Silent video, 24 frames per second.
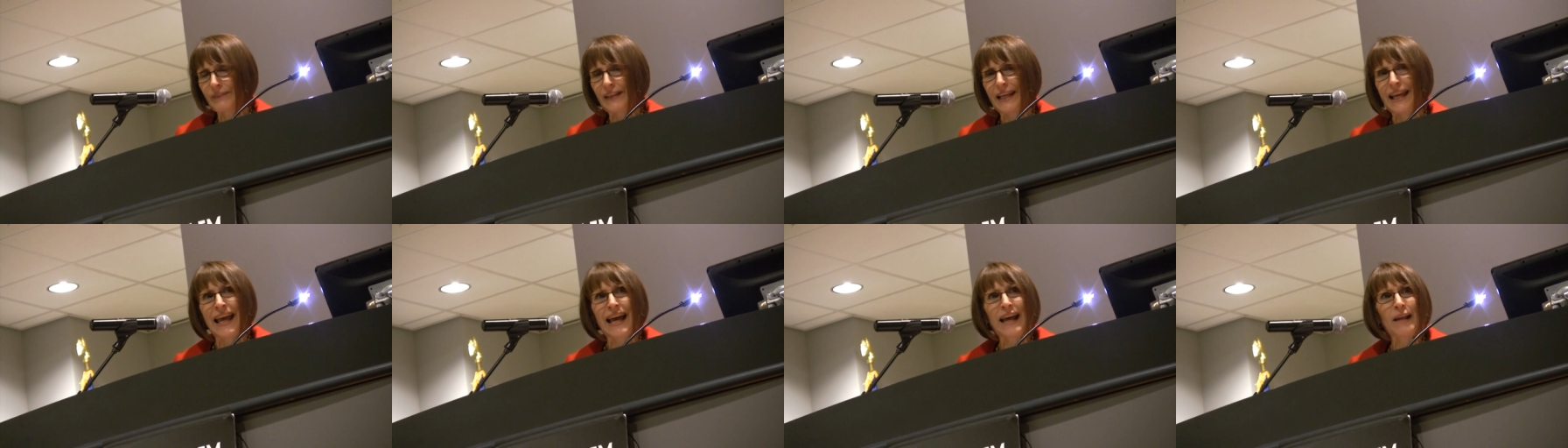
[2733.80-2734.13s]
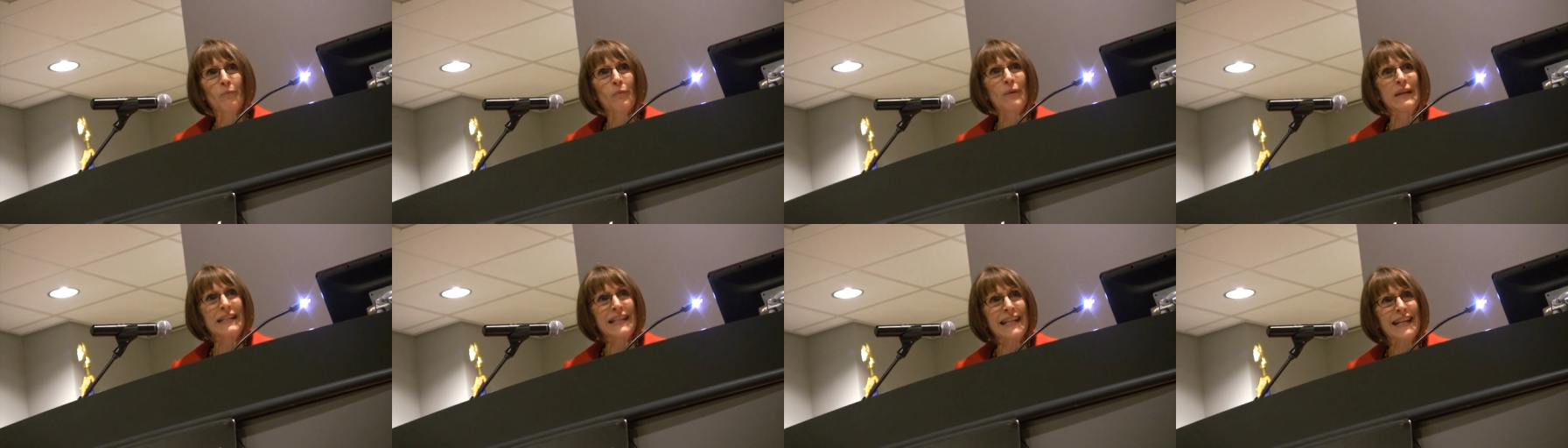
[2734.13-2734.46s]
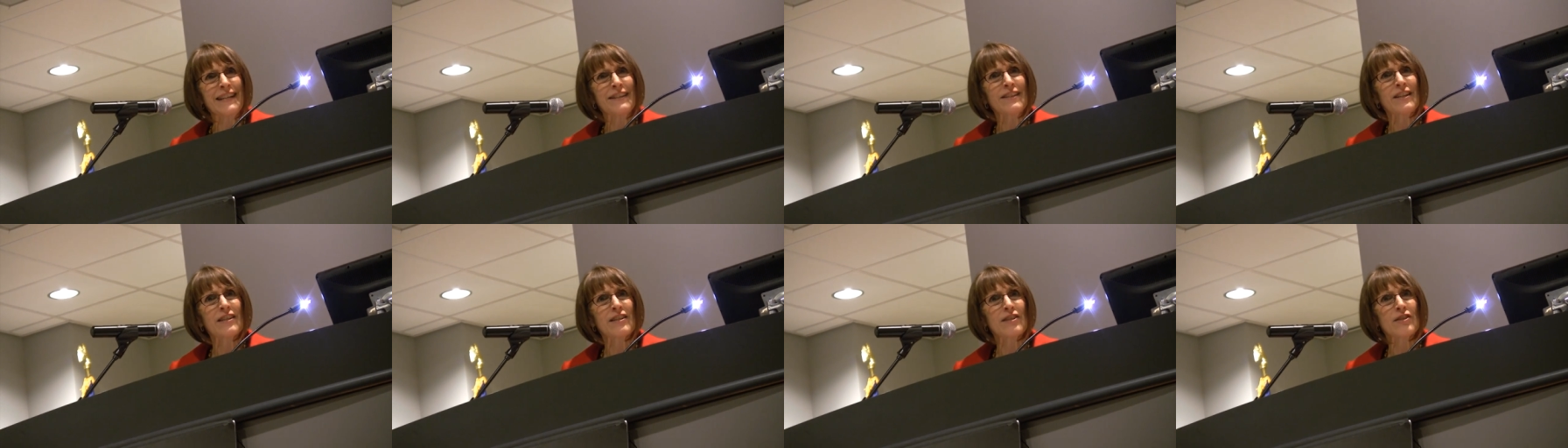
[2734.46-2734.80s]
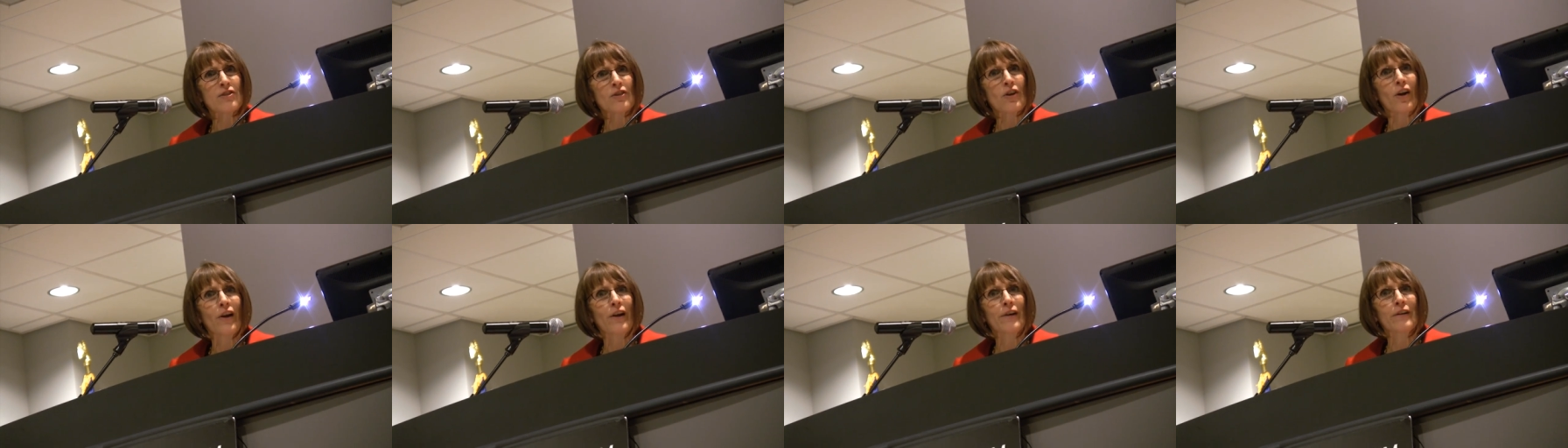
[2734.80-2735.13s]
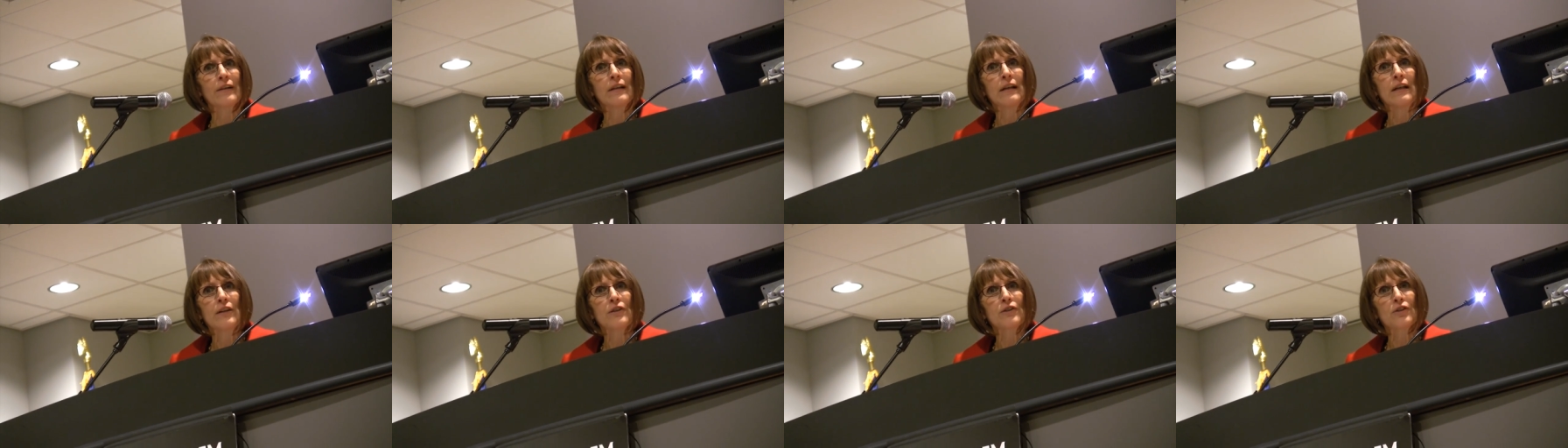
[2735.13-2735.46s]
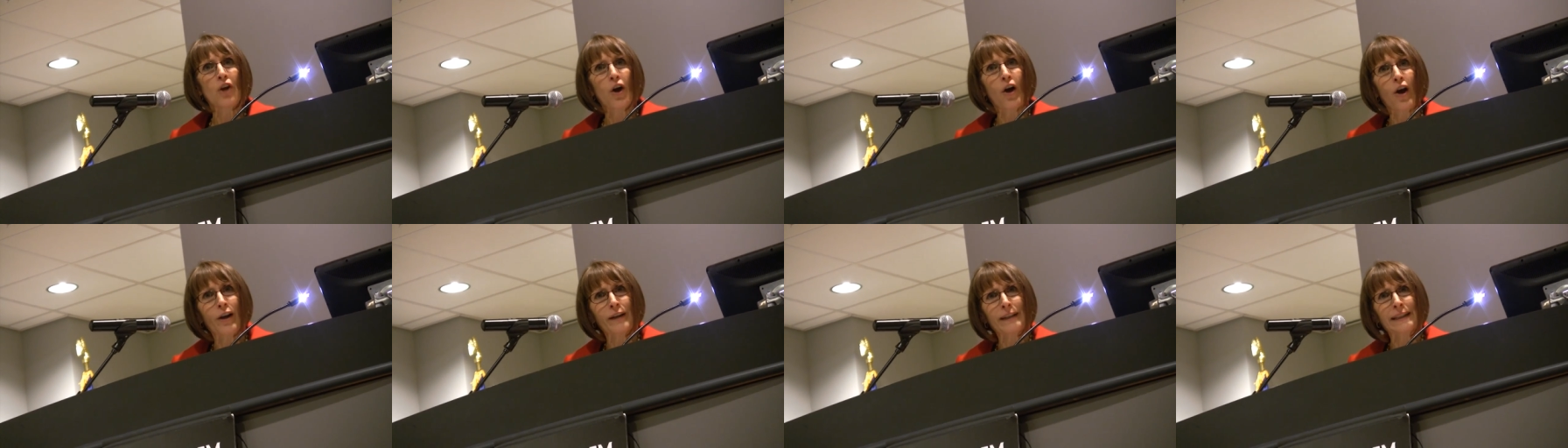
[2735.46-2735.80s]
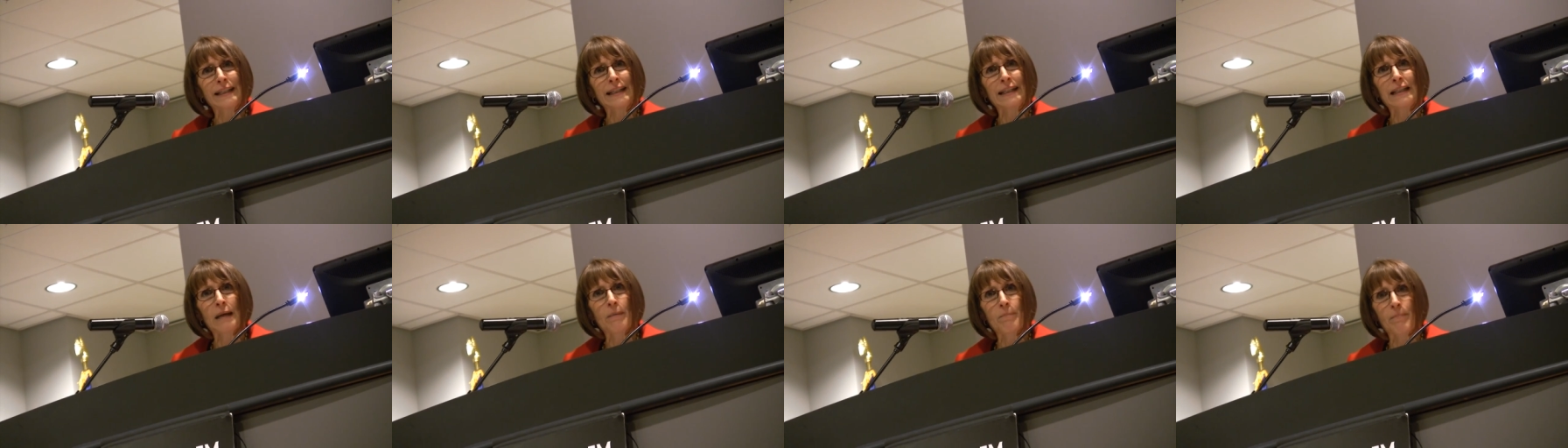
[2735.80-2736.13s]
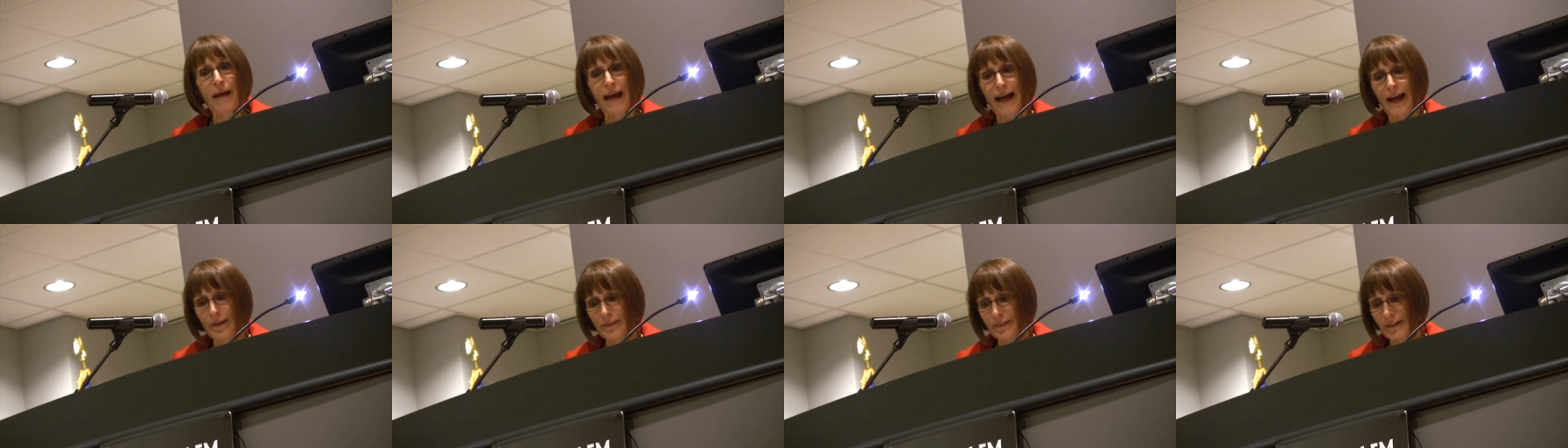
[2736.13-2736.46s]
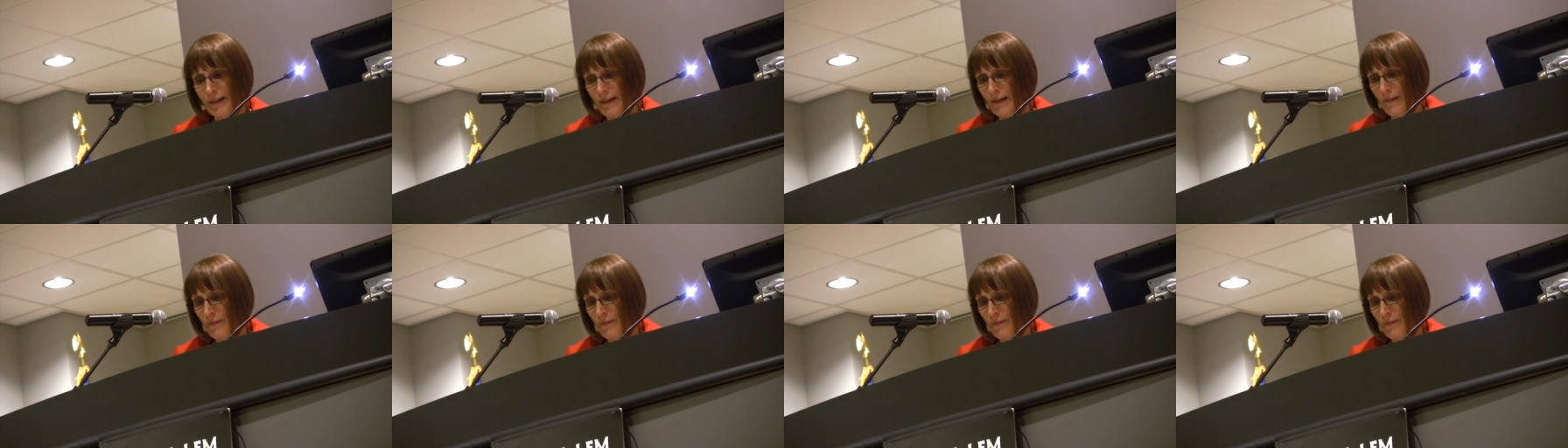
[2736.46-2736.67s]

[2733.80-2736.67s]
And we need to start talking about